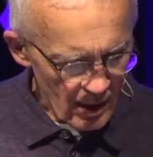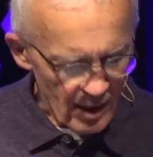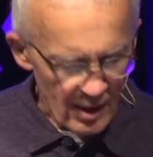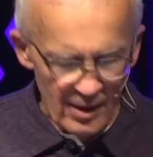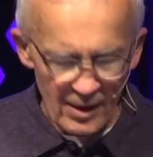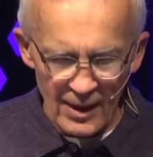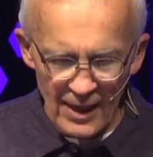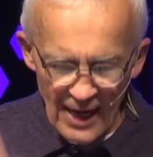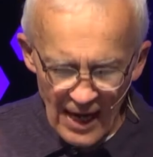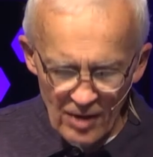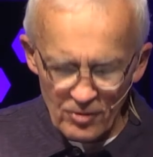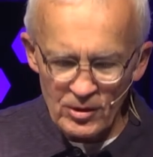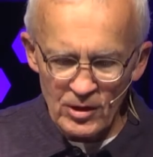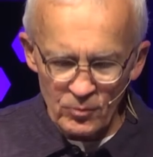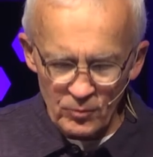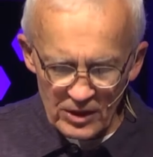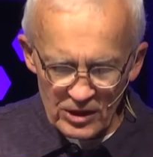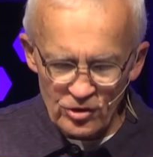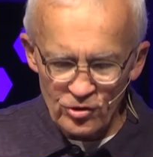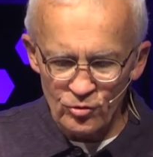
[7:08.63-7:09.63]
How
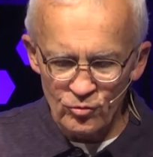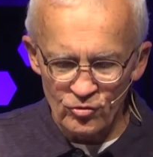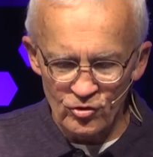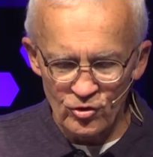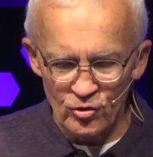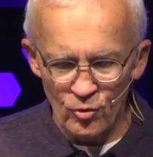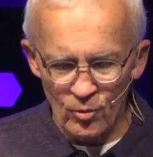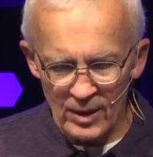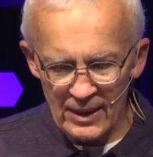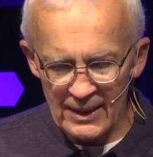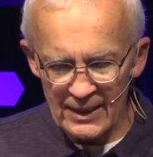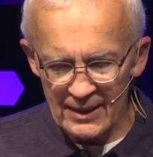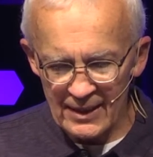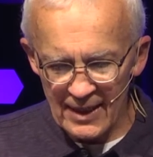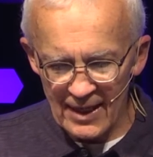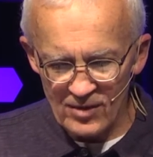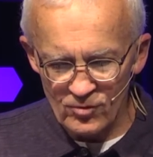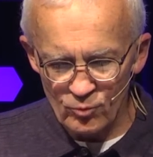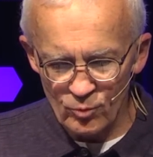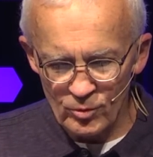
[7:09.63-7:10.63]
can we choose joy
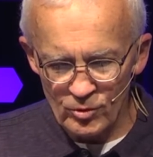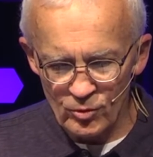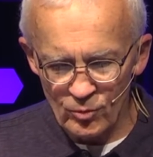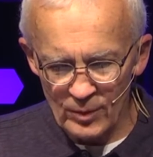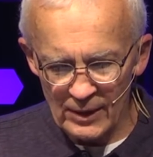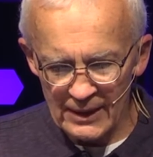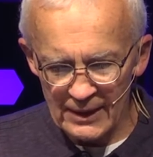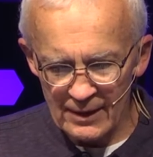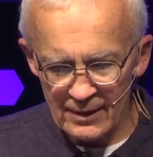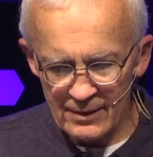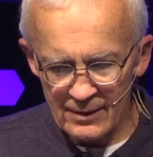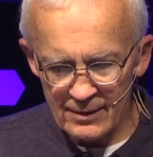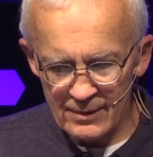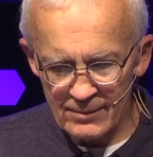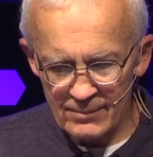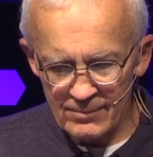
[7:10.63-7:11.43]
as we're doing it?